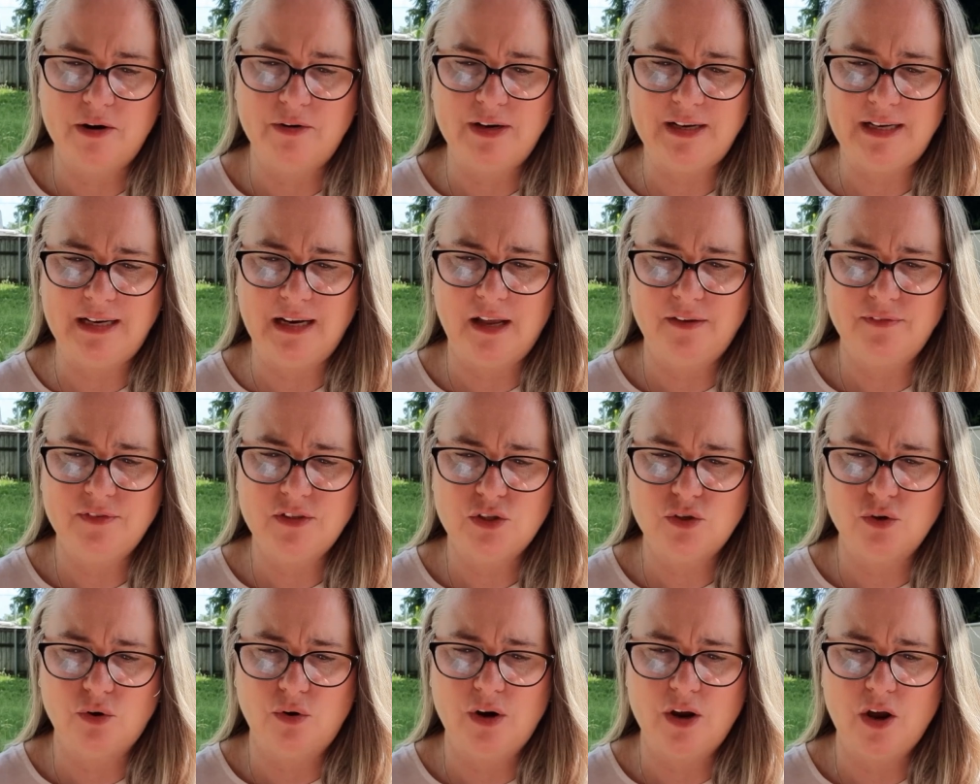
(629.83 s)
love
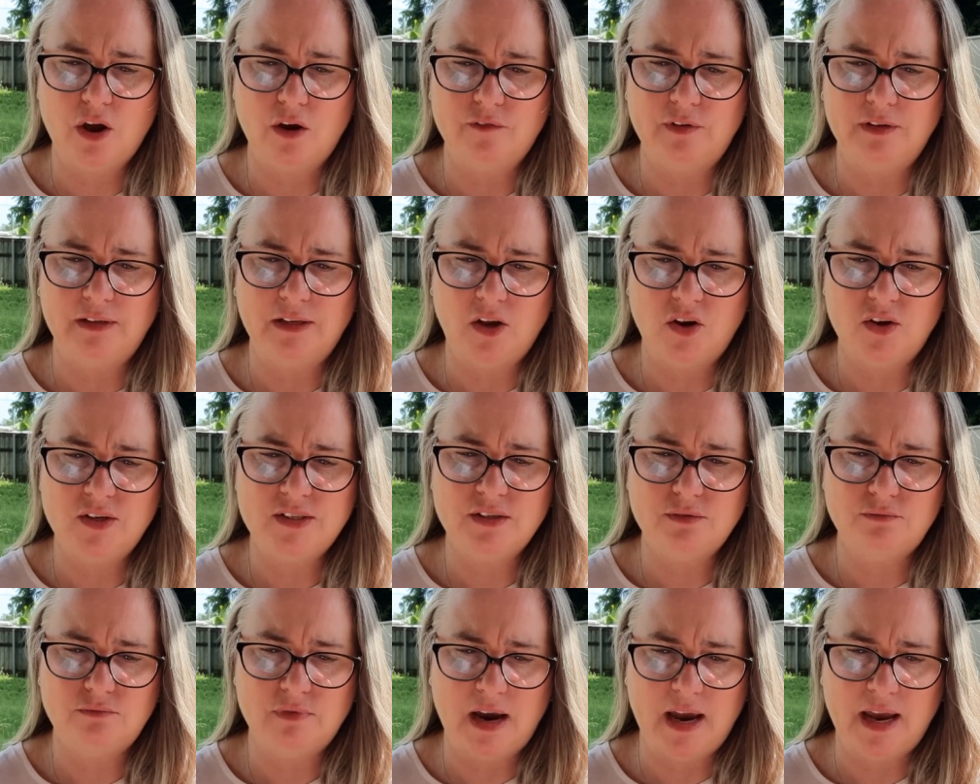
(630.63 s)
story of
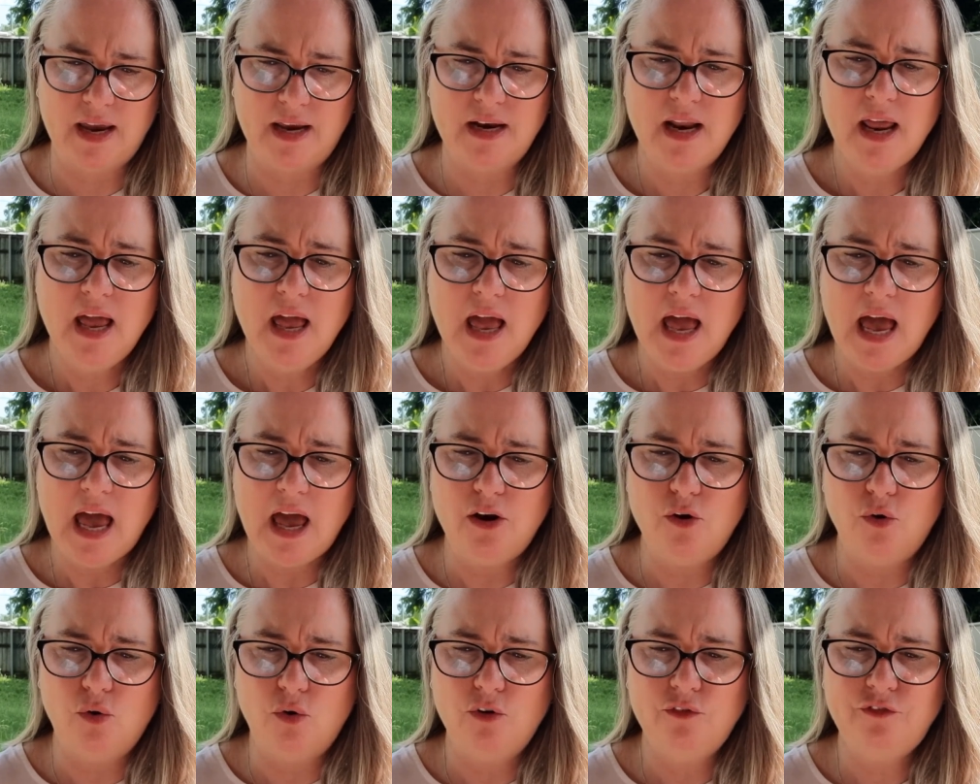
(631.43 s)
Eliza Rein,
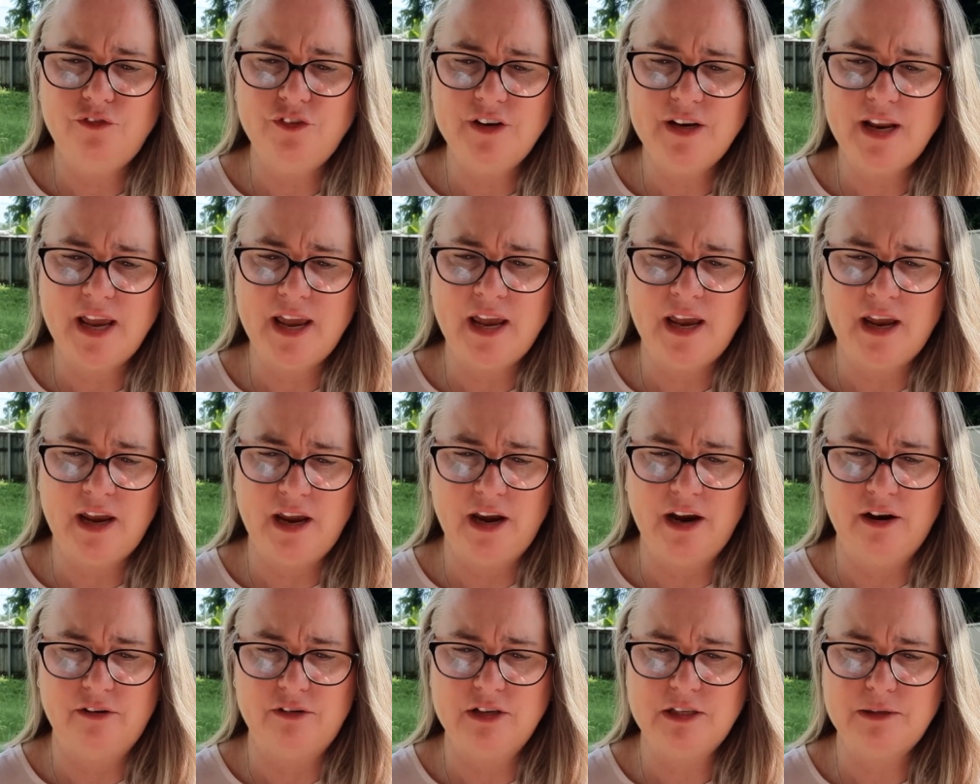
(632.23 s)
an orphan
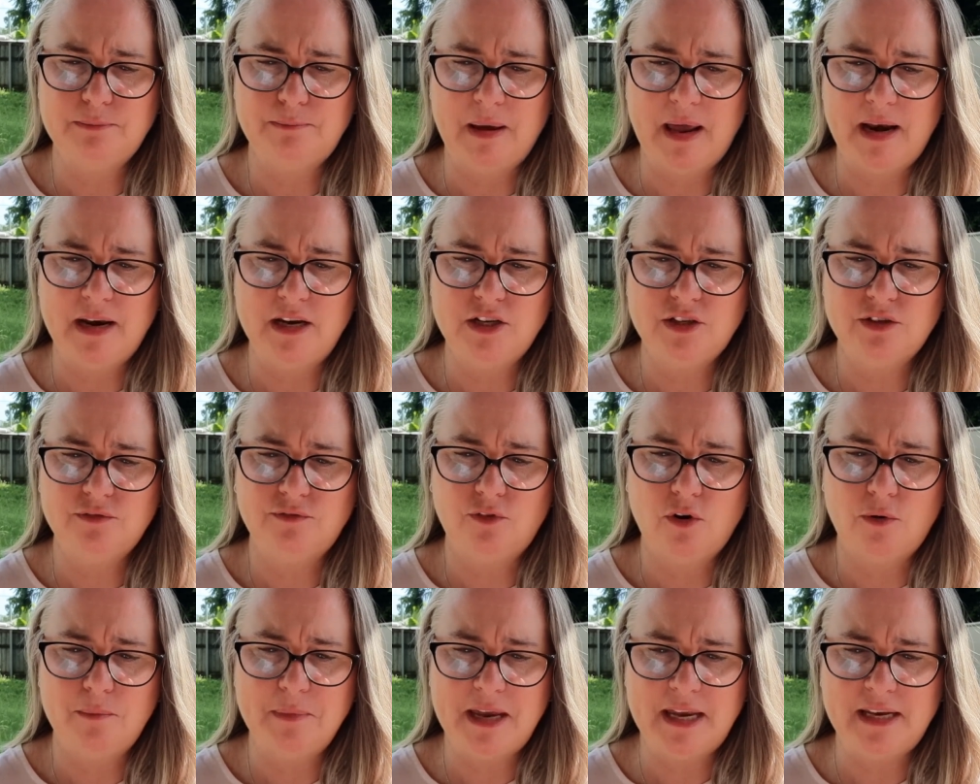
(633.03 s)
heiress banished
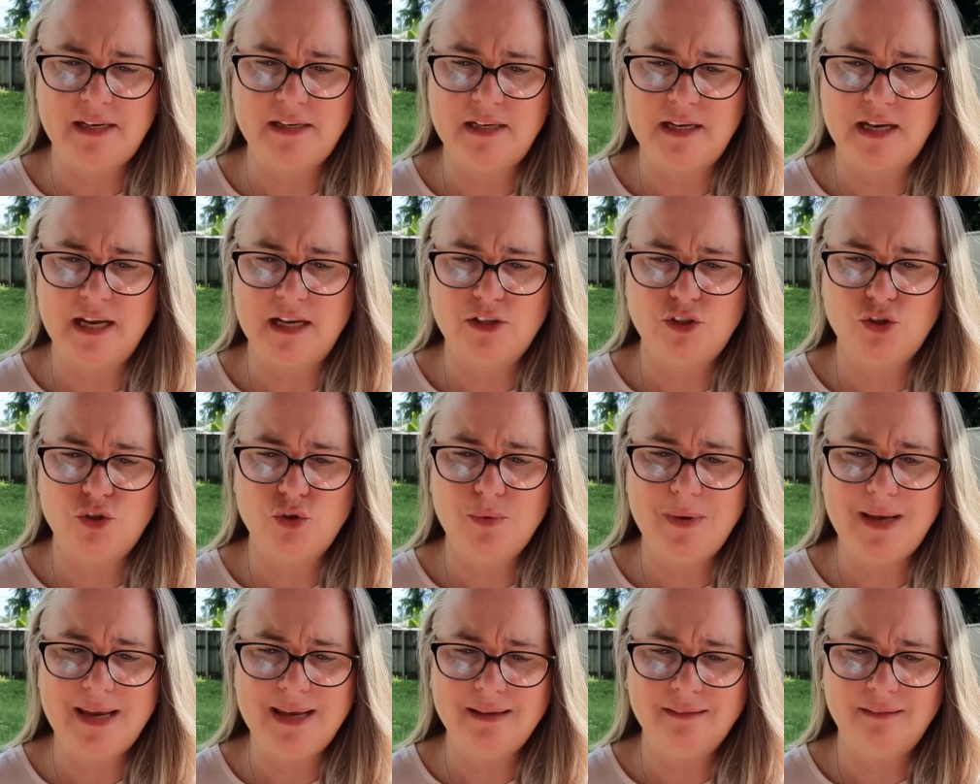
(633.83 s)
from India
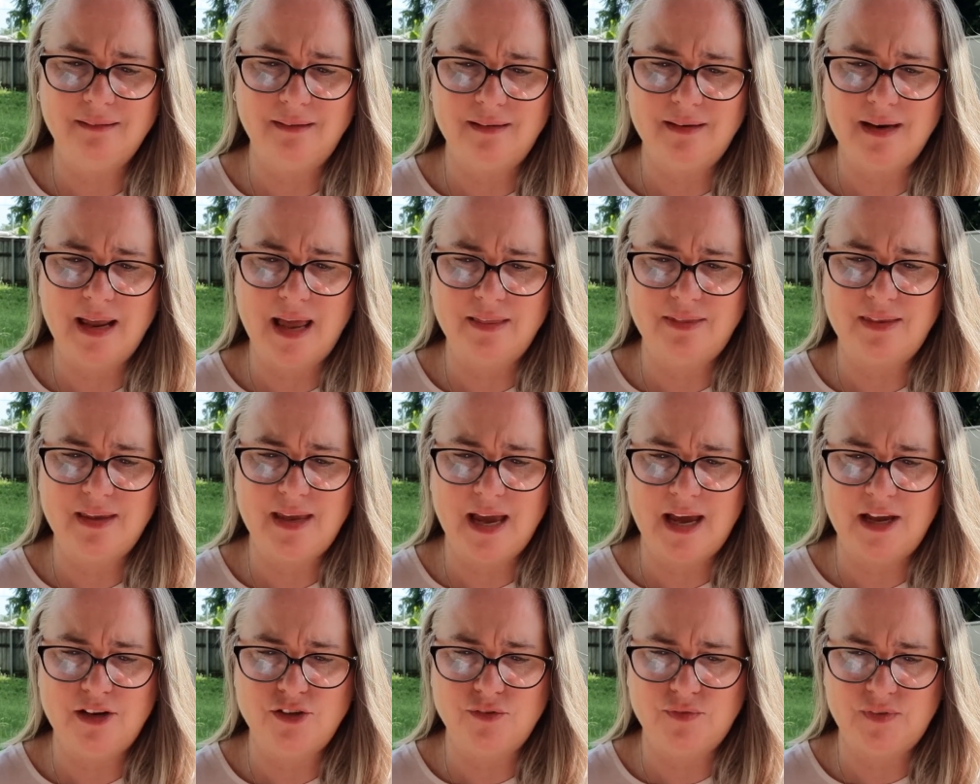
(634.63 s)
to England at the
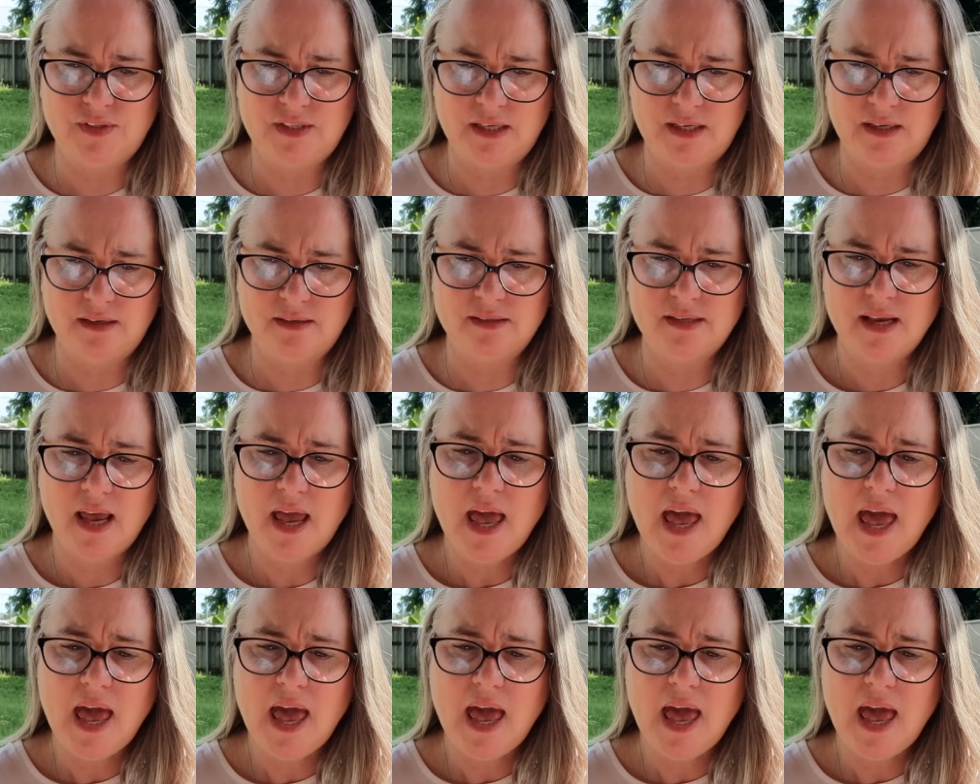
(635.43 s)
age of 6.